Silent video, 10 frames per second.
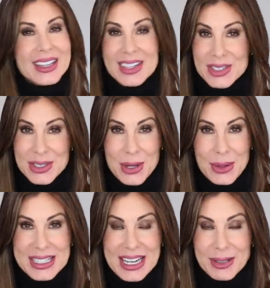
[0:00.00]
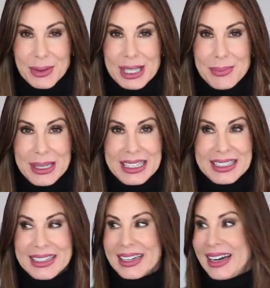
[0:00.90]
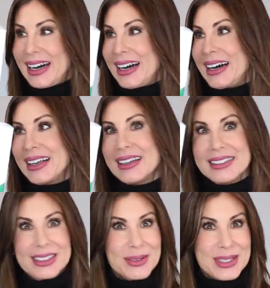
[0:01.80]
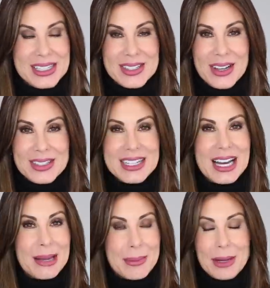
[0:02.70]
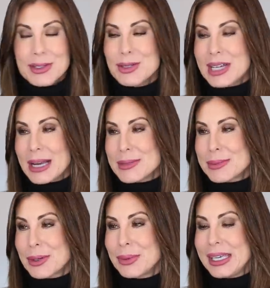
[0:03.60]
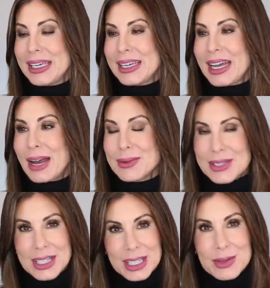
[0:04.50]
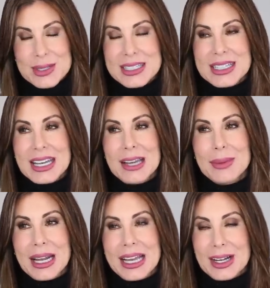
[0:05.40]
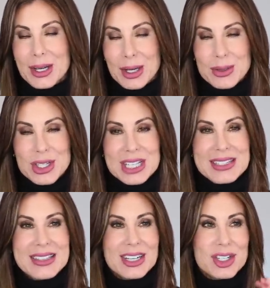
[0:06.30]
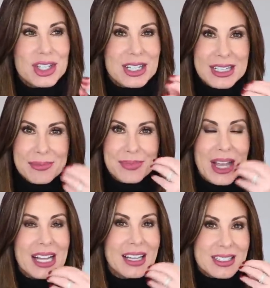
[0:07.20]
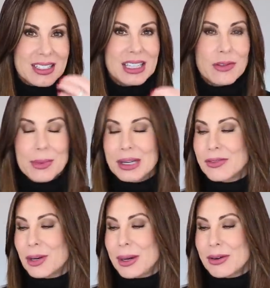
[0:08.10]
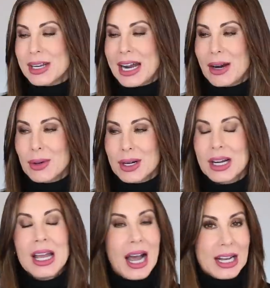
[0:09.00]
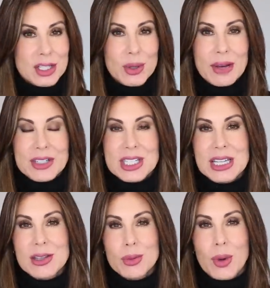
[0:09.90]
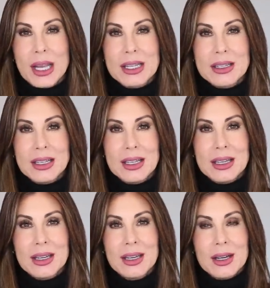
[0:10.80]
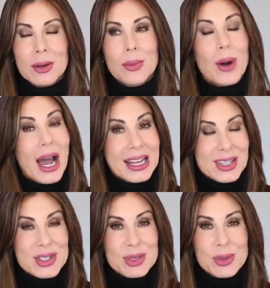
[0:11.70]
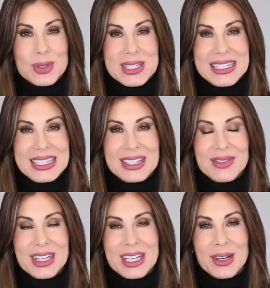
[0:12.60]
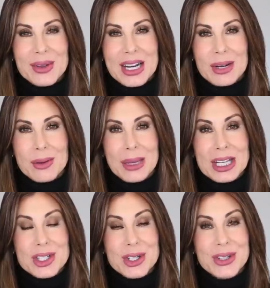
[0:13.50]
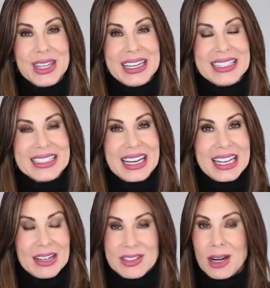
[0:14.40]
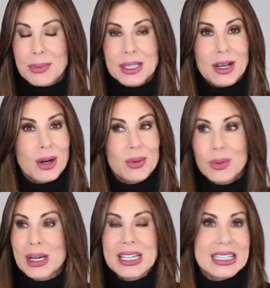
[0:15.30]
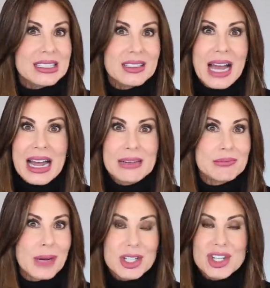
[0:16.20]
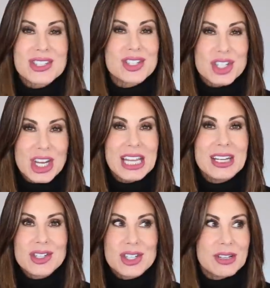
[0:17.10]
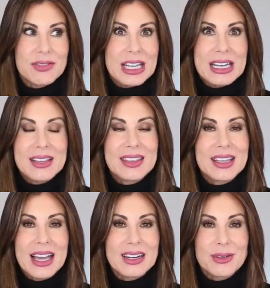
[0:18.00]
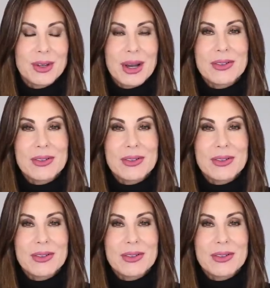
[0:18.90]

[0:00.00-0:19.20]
This is always on repeat. Use these all the time, about 2 times per week. I was going to use it today, but I had a coaching session, and I like to leave them in for about an hour. I do have a teeth whitening products and routine video that I will make sure that I have down below. Really, not much has changed, if anything. I don't know.